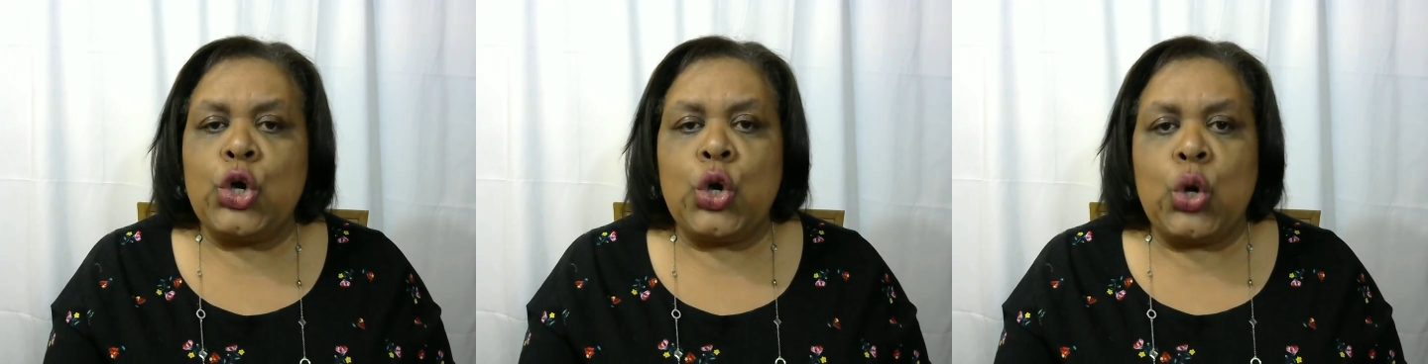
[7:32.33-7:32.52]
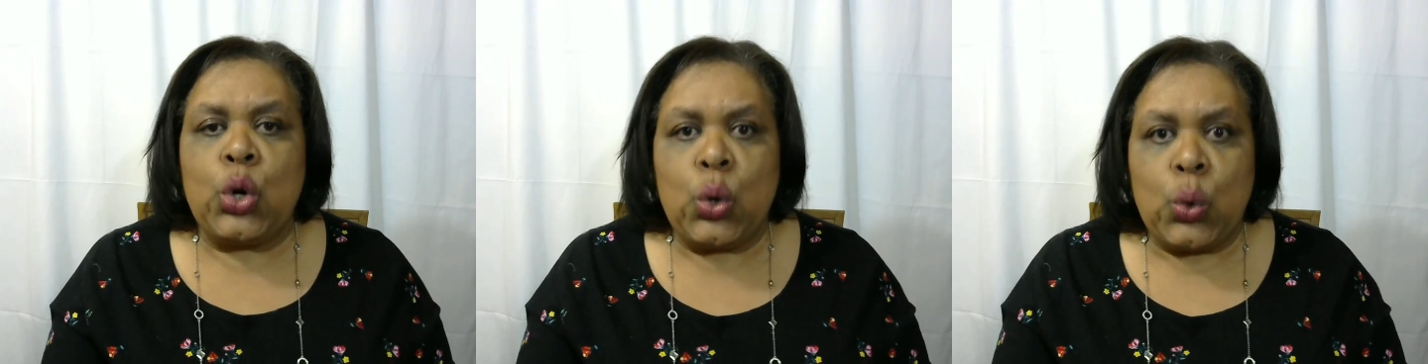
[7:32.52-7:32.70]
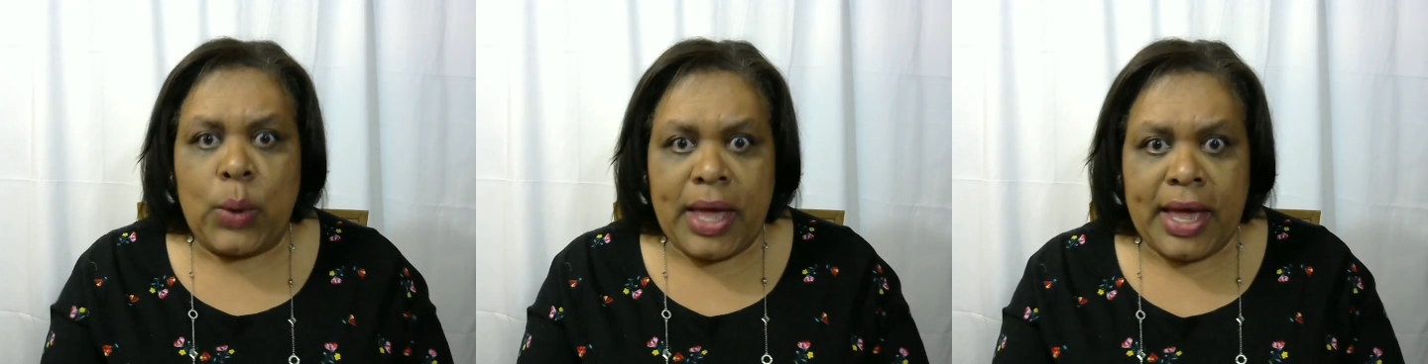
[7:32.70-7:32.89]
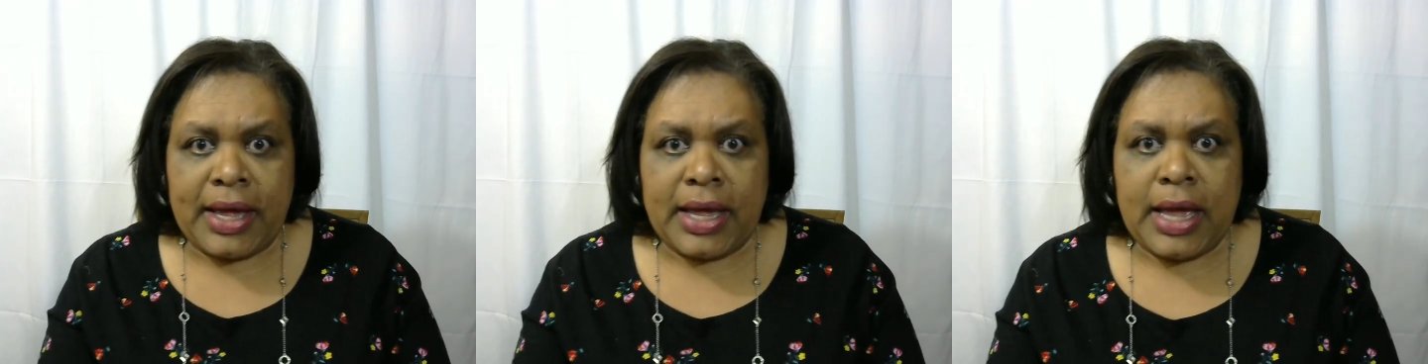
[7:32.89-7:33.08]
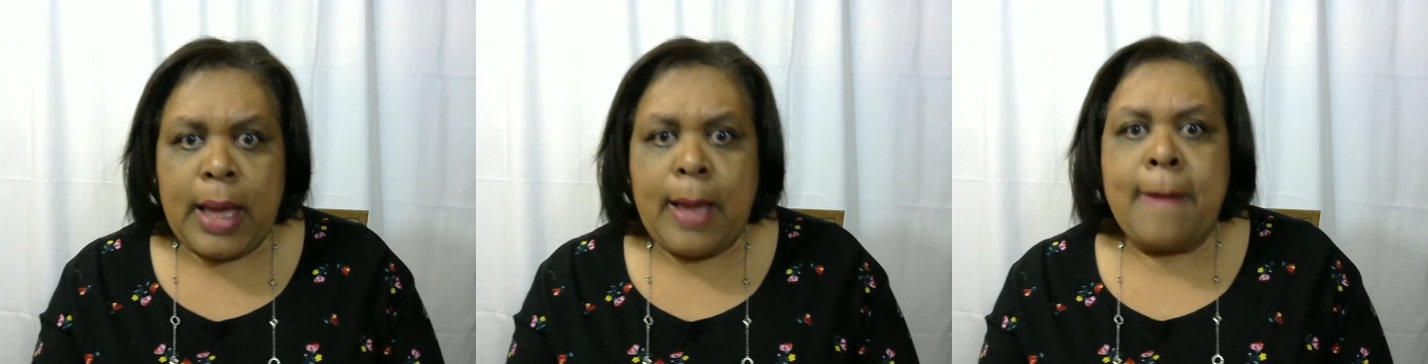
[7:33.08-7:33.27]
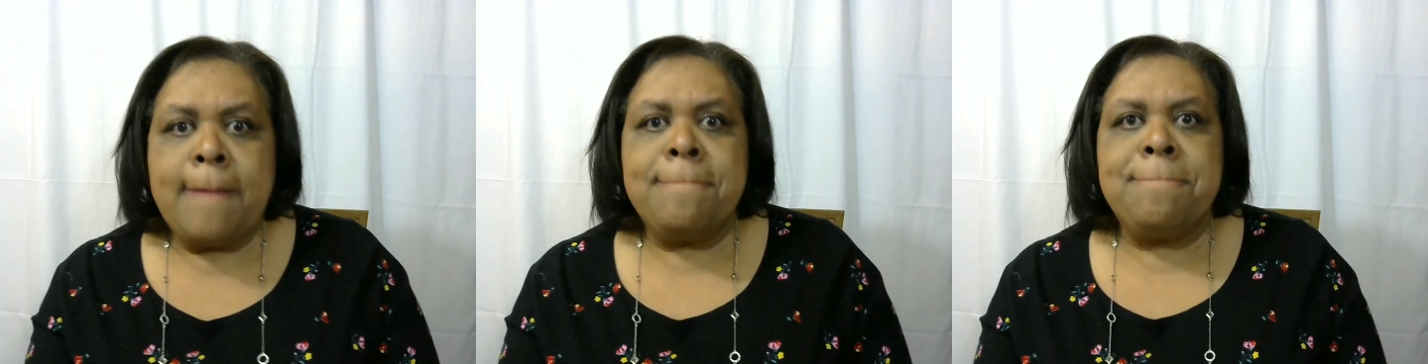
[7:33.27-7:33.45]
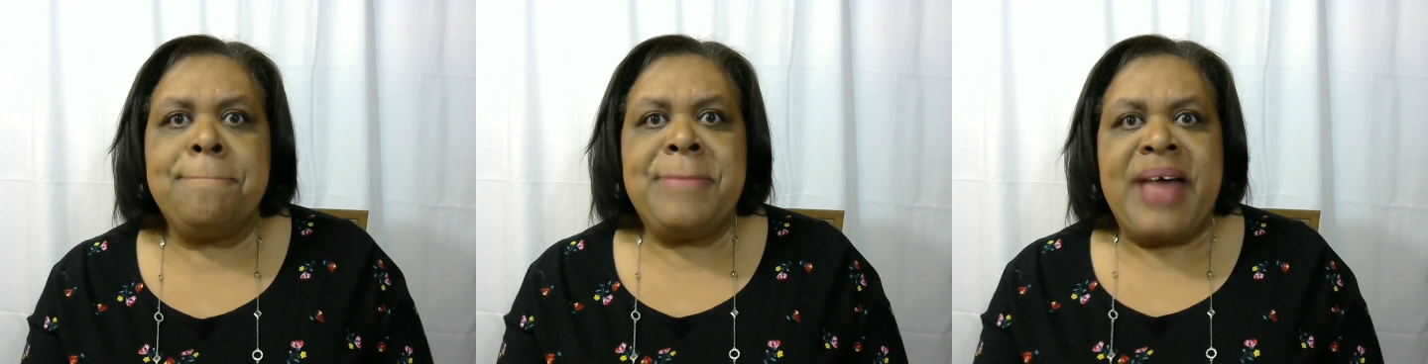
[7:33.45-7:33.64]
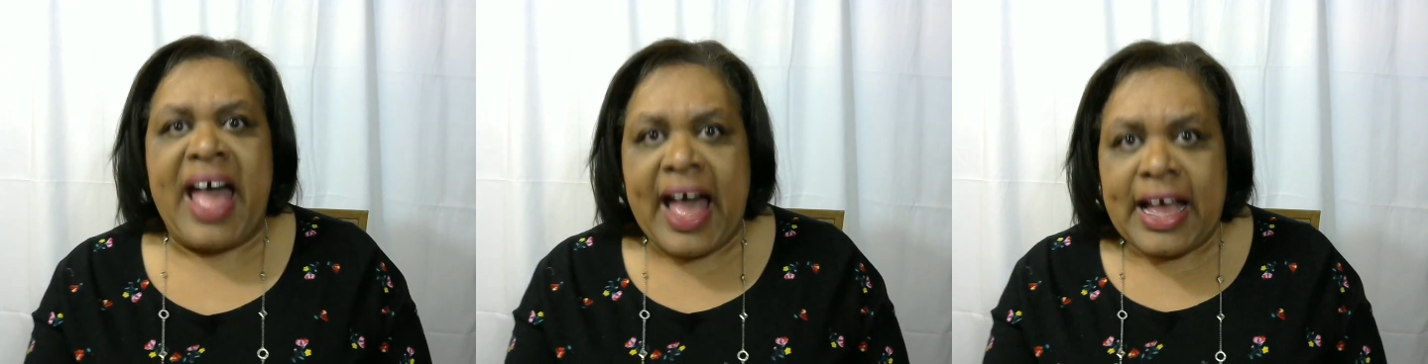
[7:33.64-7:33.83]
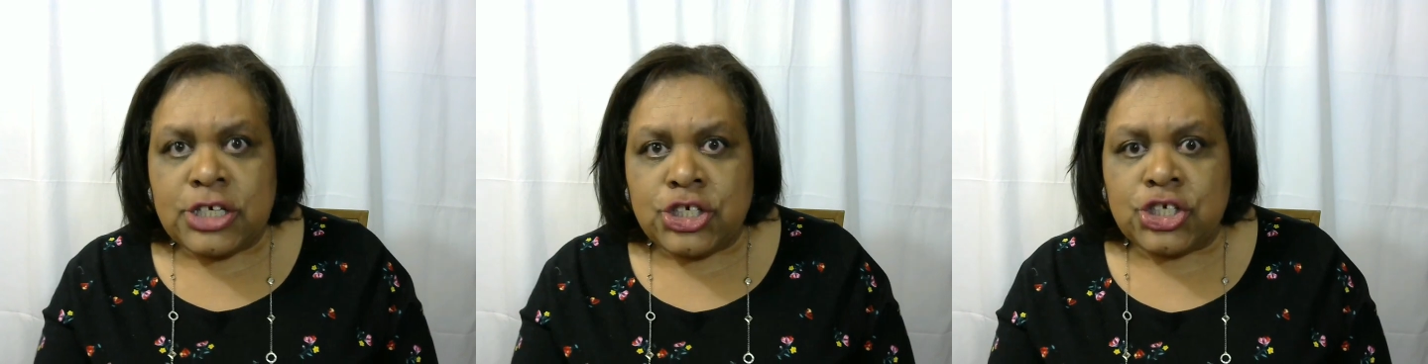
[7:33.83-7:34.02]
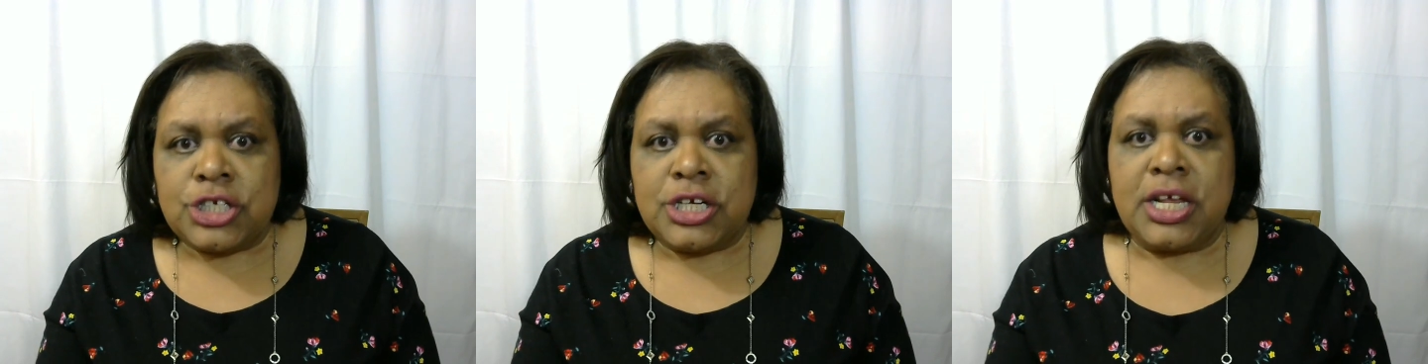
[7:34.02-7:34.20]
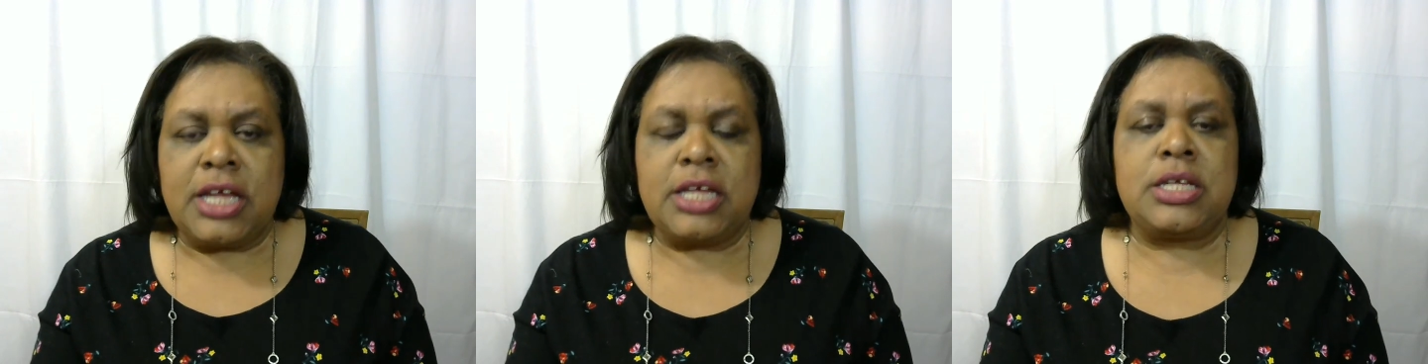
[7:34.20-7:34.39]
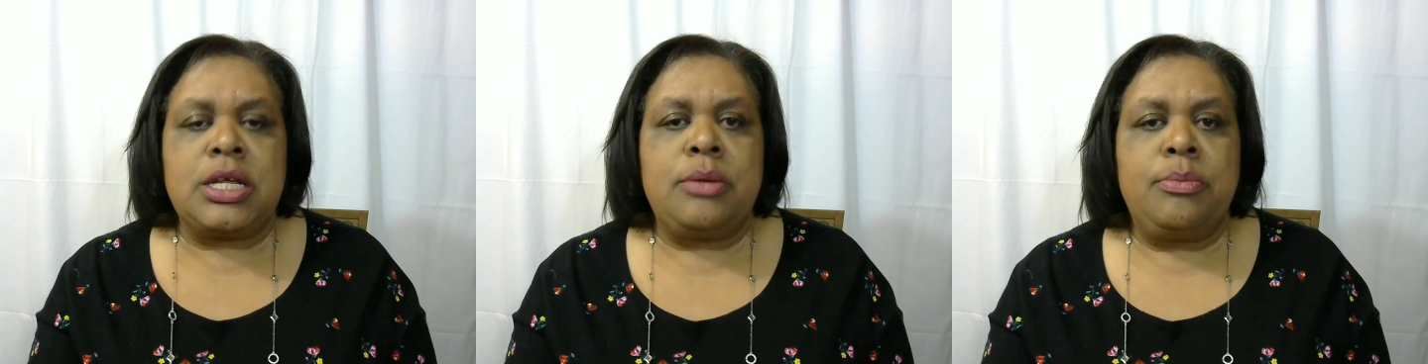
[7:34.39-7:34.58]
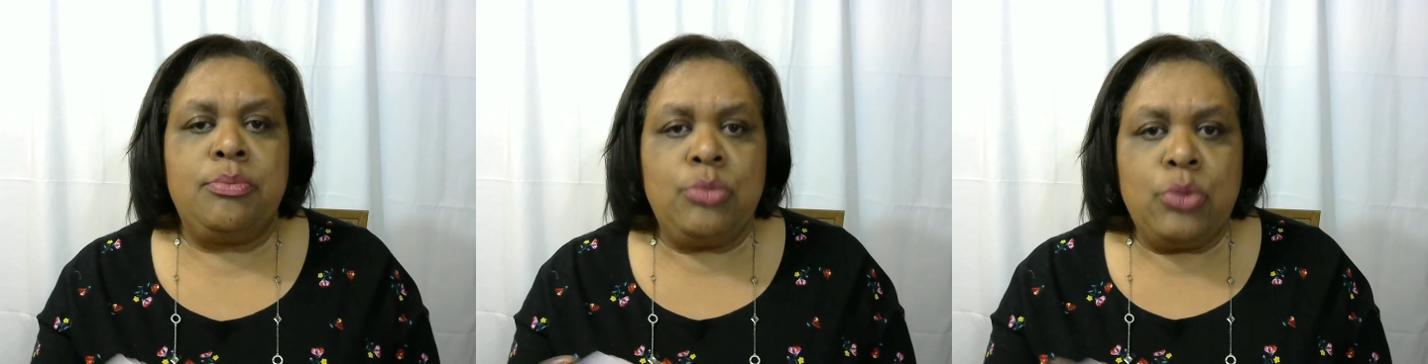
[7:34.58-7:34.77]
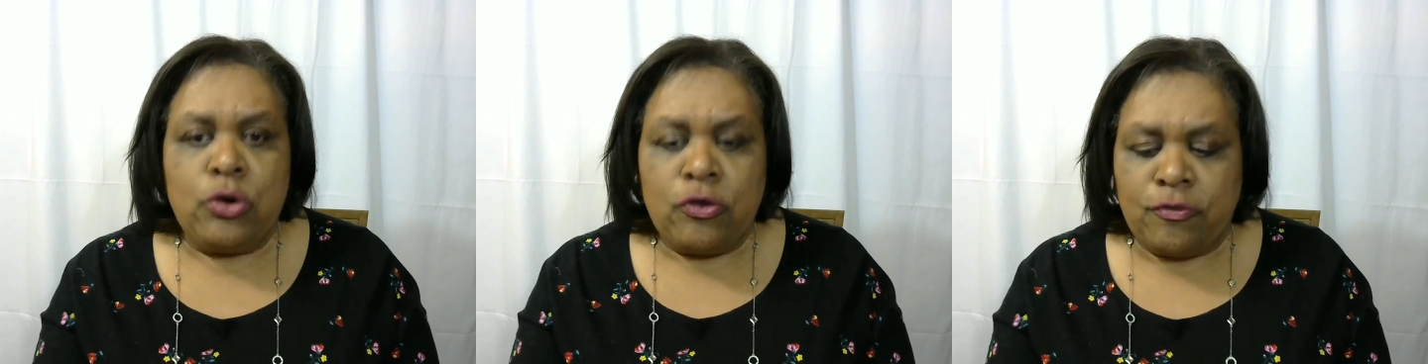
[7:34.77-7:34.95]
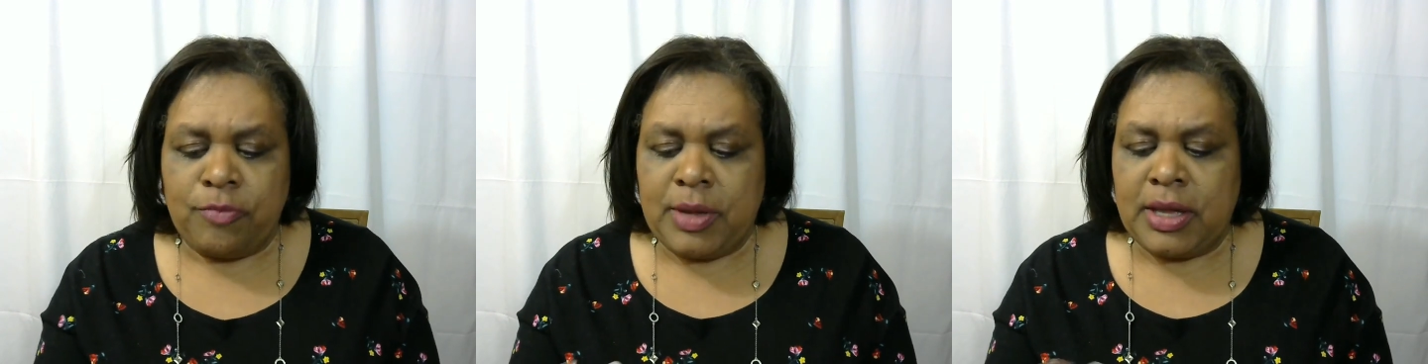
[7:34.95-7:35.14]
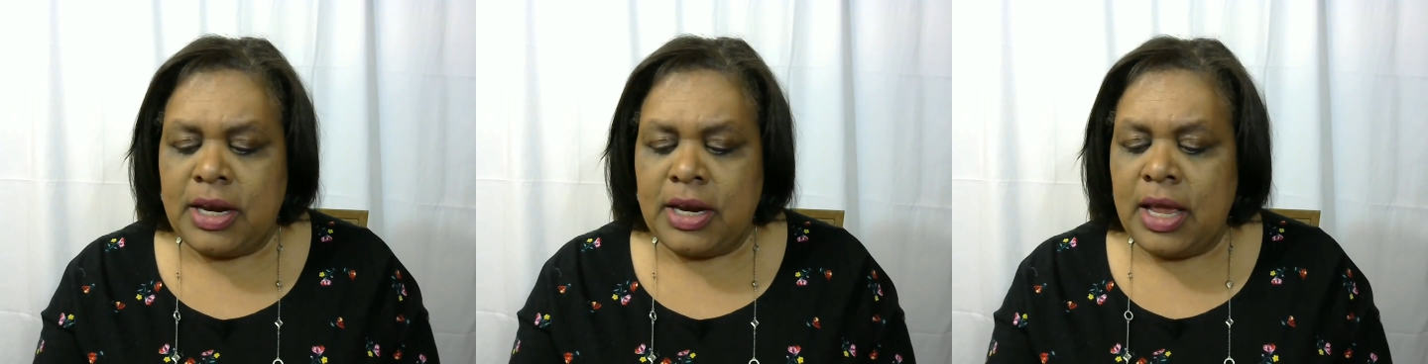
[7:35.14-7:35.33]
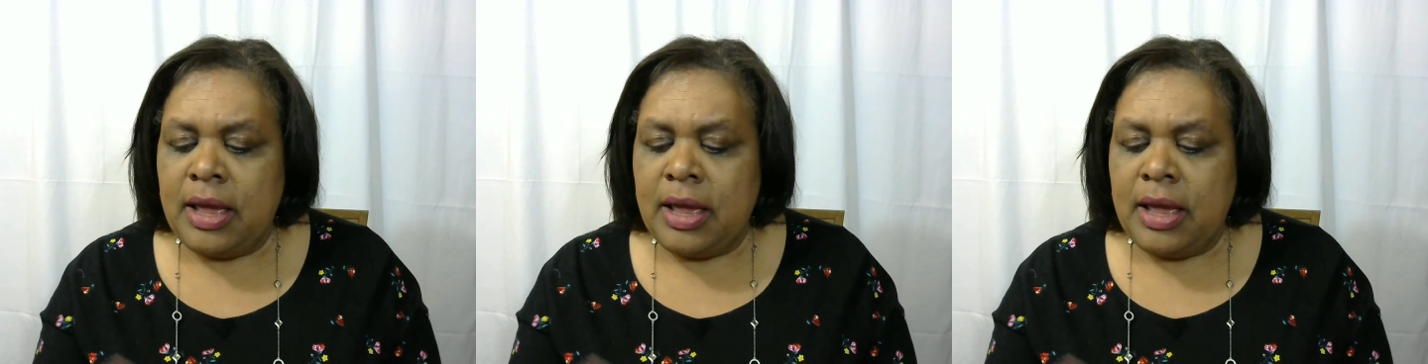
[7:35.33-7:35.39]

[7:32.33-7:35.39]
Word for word: Quick, passionate, movement.